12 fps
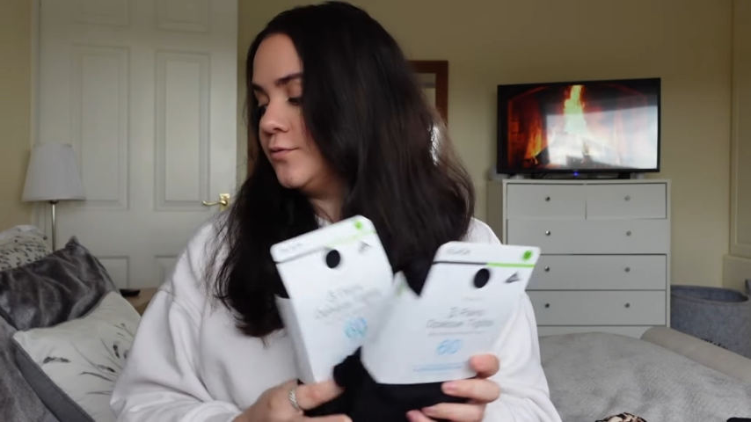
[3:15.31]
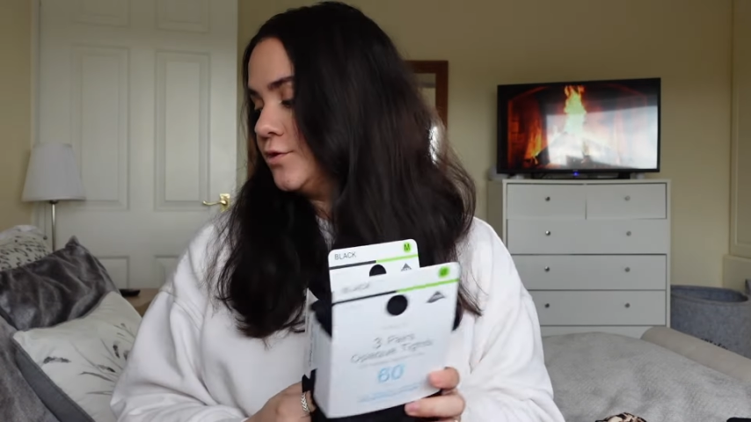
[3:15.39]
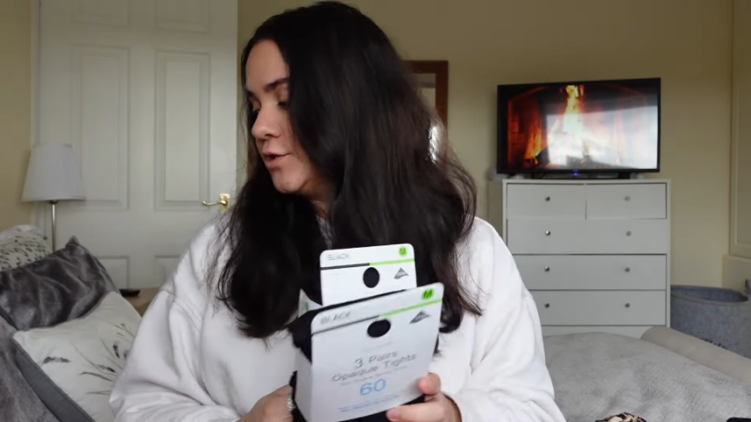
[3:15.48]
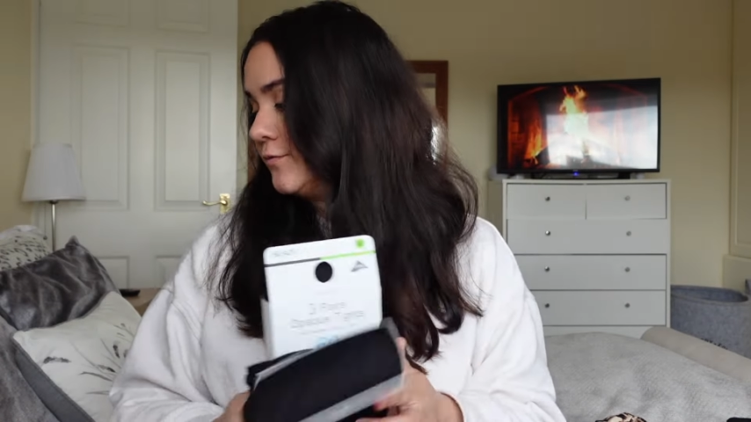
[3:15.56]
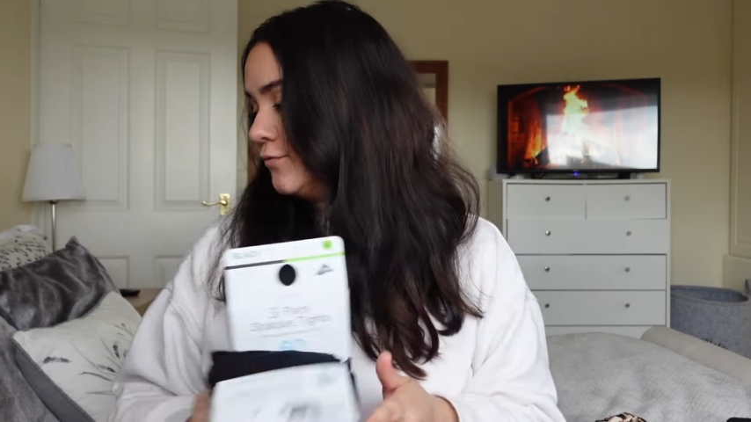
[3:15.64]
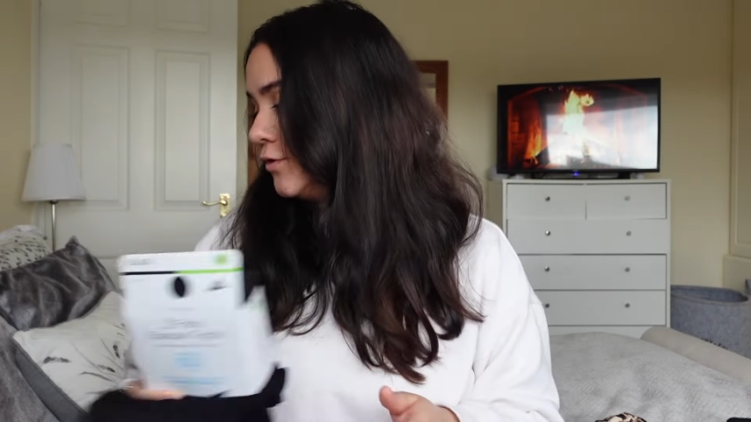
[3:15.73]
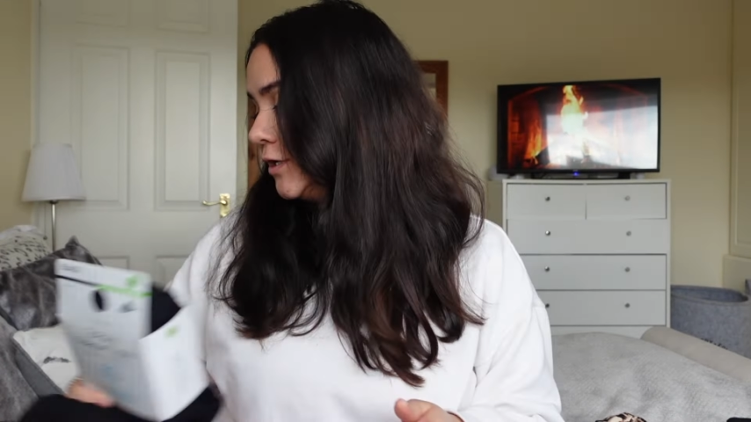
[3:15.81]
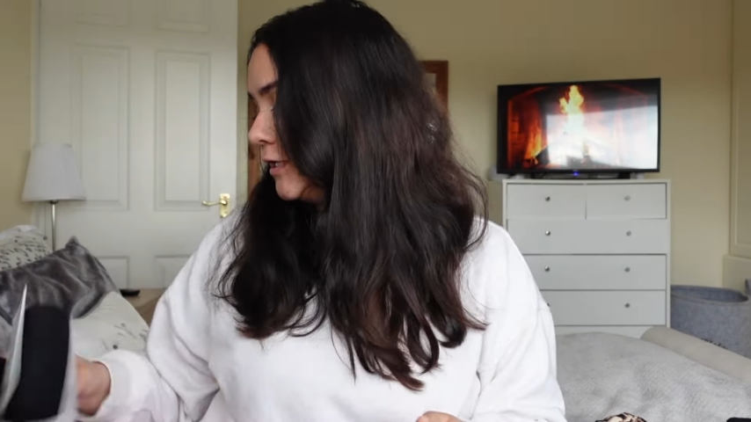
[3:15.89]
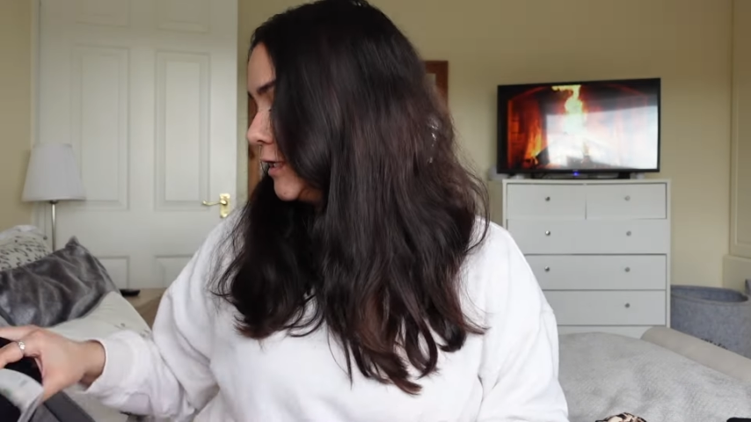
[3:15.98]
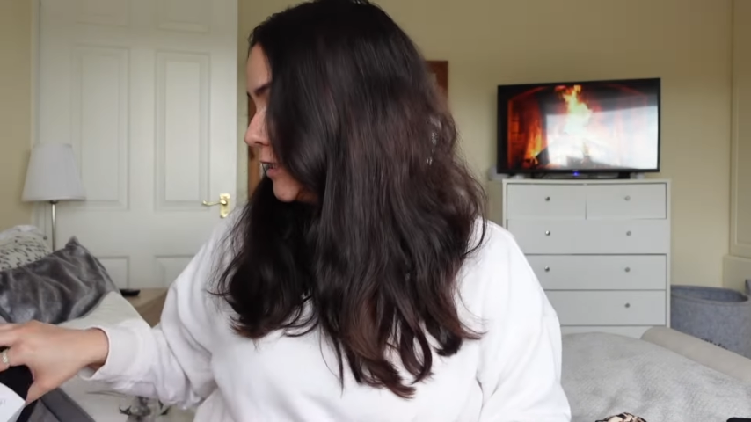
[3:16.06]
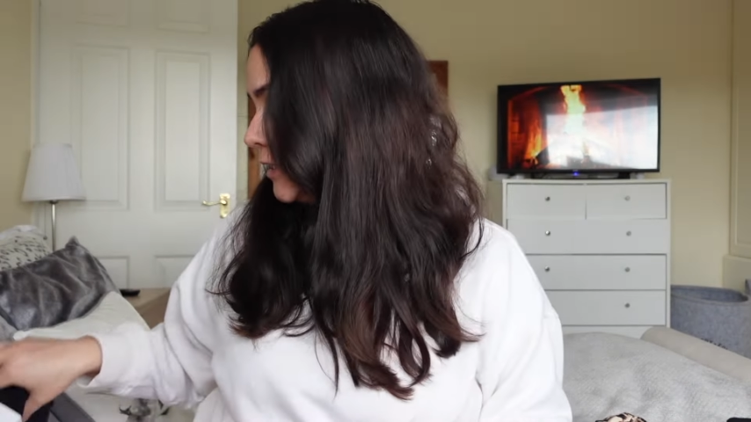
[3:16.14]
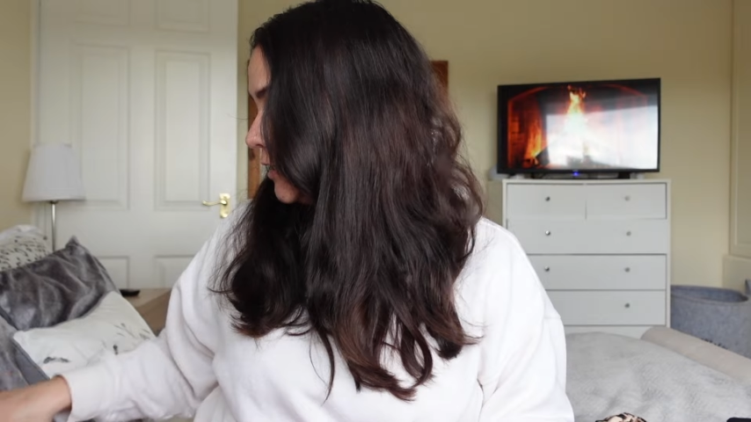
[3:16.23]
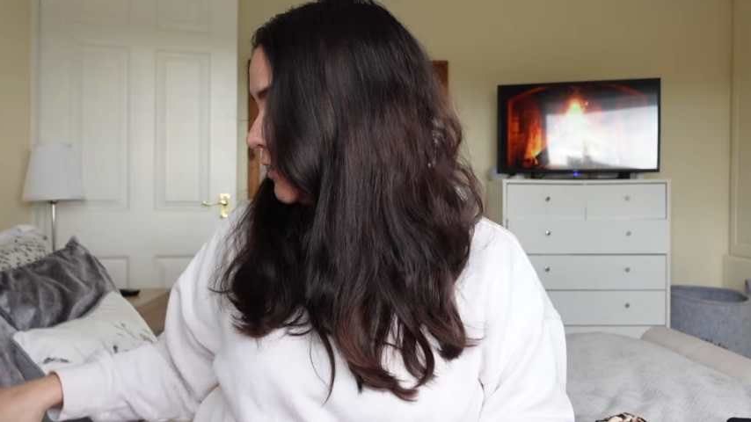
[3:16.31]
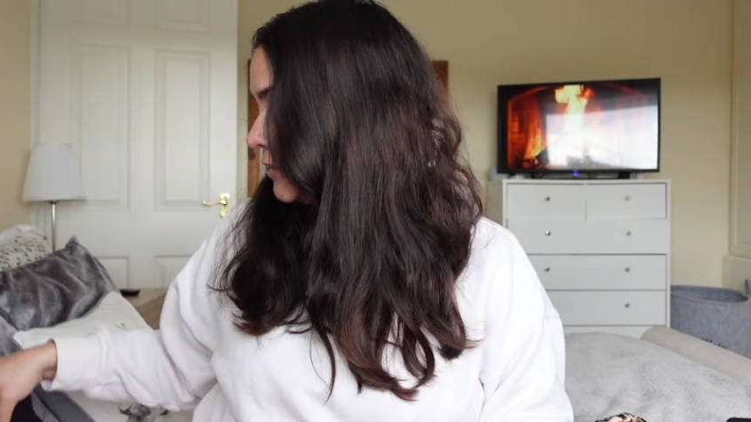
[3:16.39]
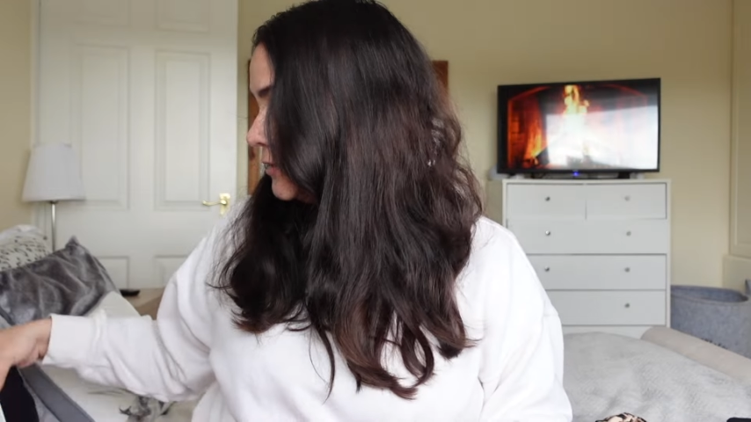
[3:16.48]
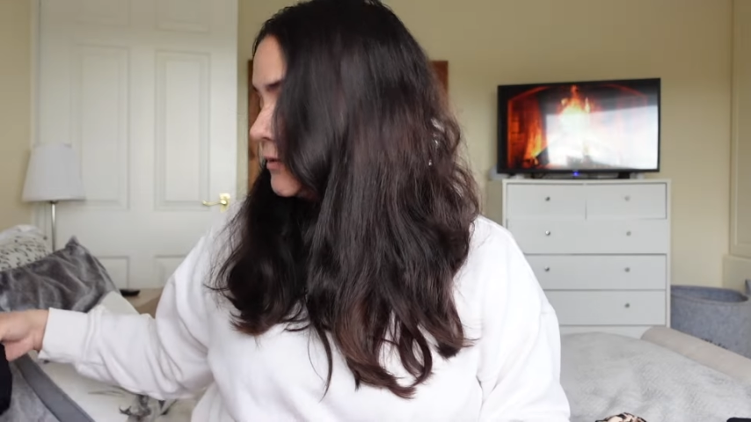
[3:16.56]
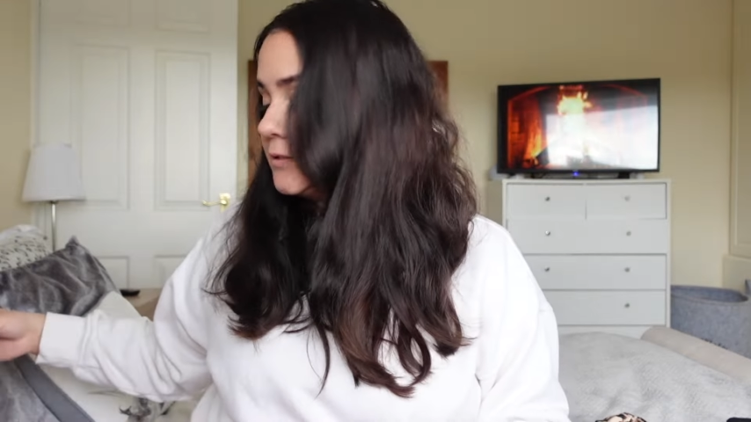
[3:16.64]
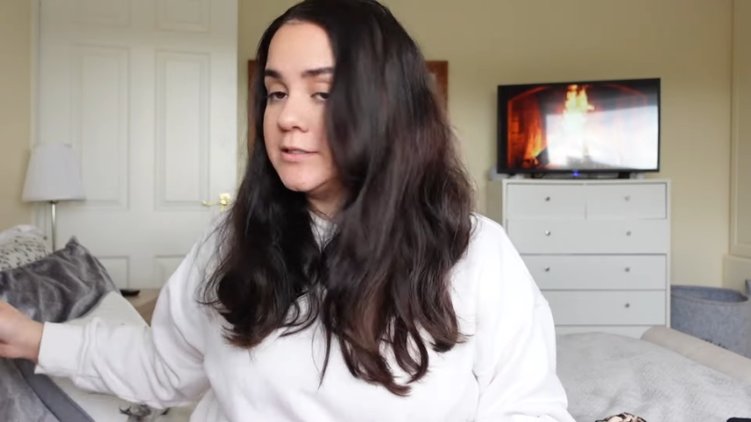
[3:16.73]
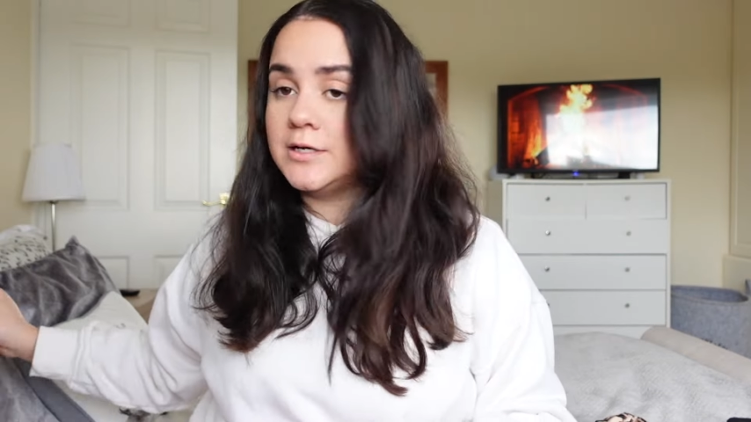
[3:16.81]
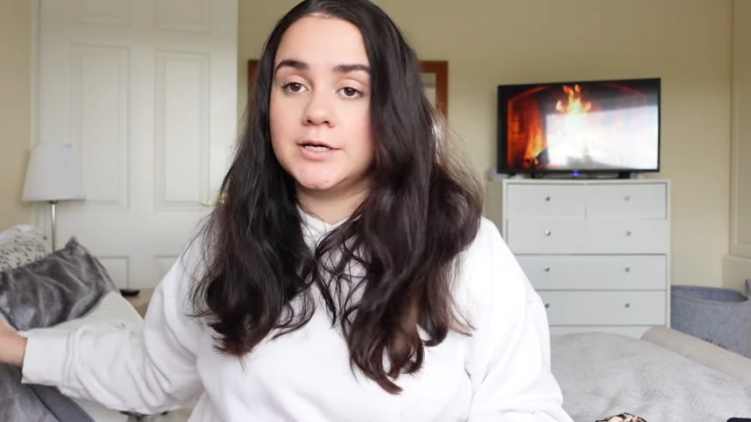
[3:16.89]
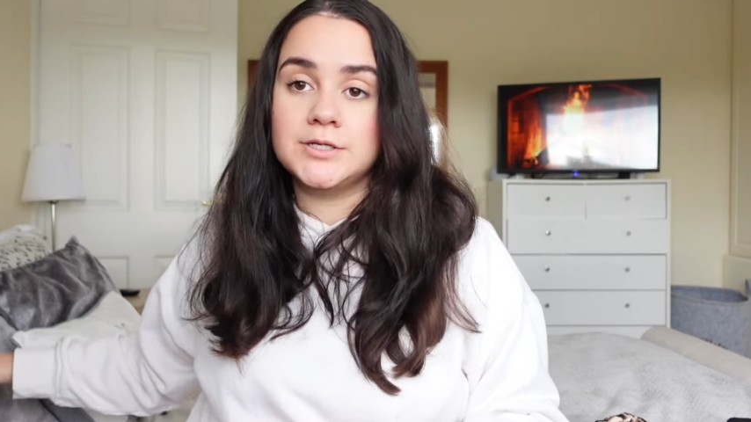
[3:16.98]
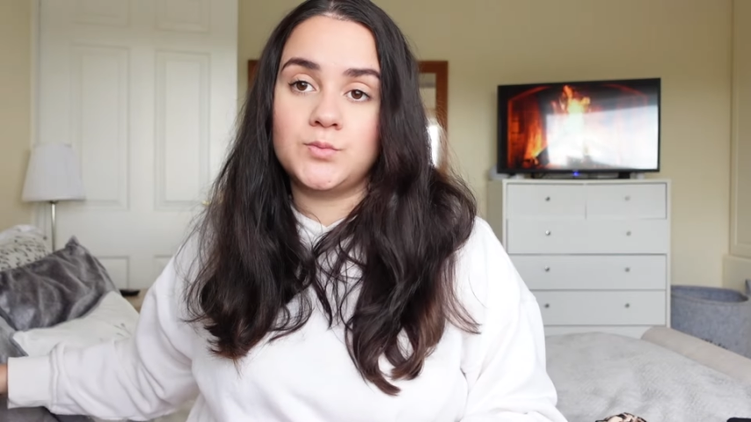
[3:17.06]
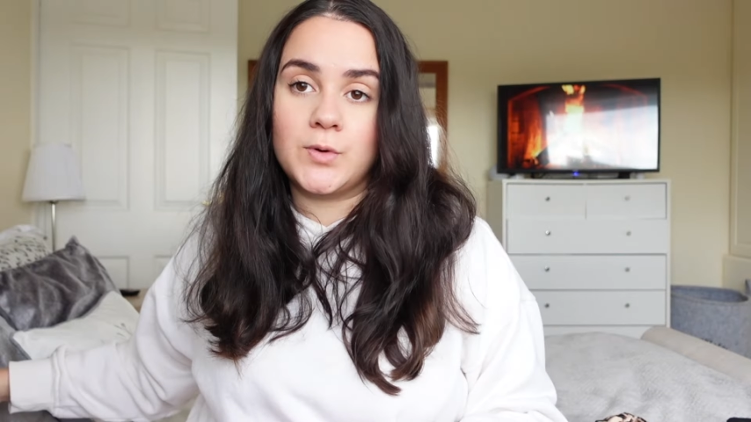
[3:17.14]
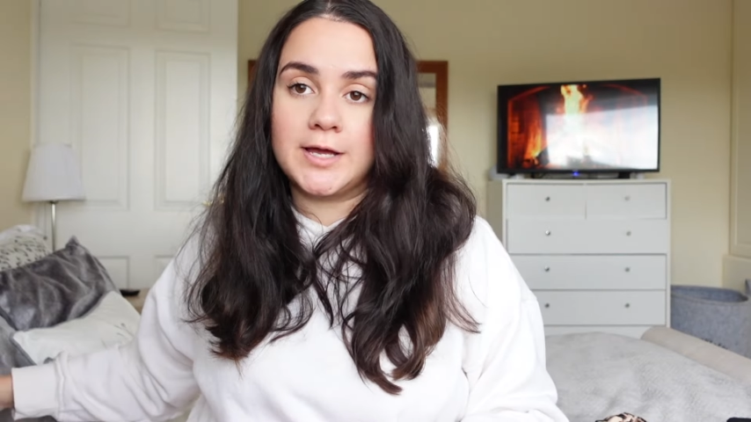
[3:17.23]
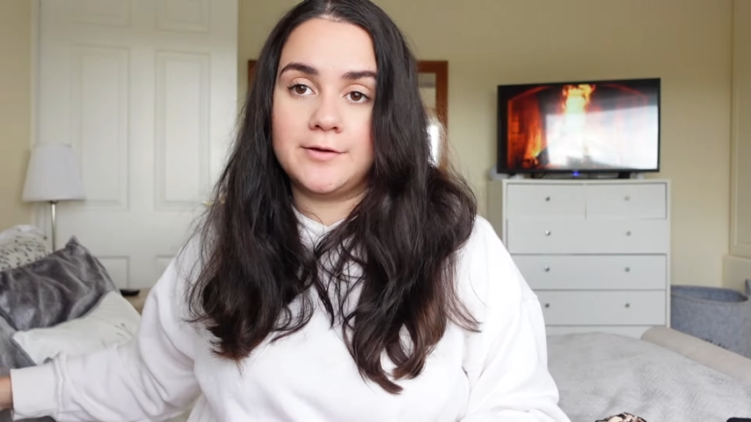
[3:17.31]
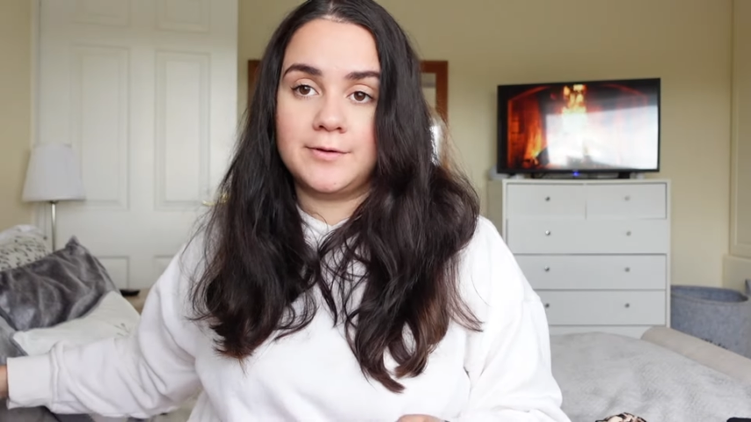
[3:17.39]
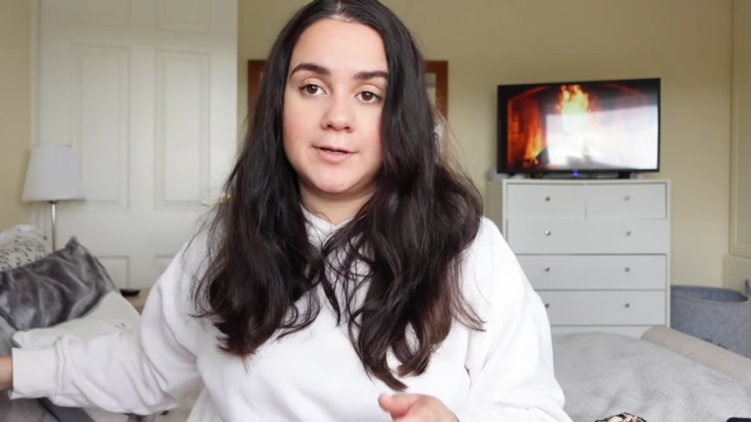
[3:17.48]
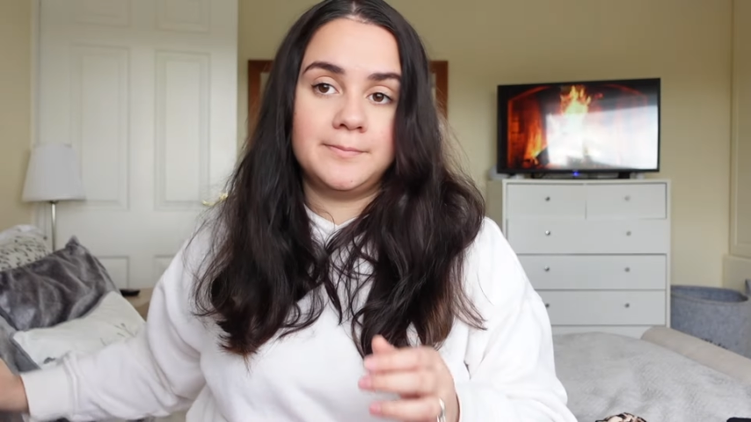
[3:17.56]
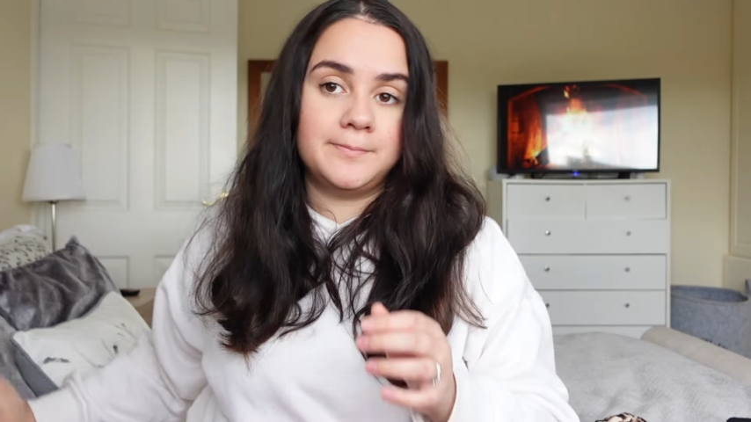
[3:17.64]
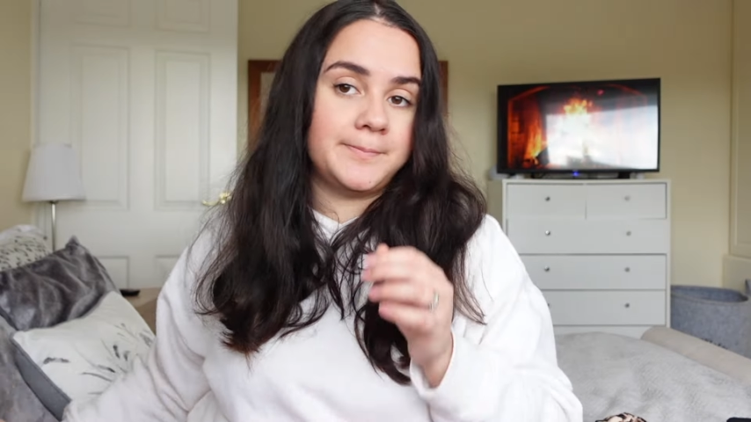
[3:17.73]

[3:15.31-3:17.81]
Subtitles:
which I've already started wearing.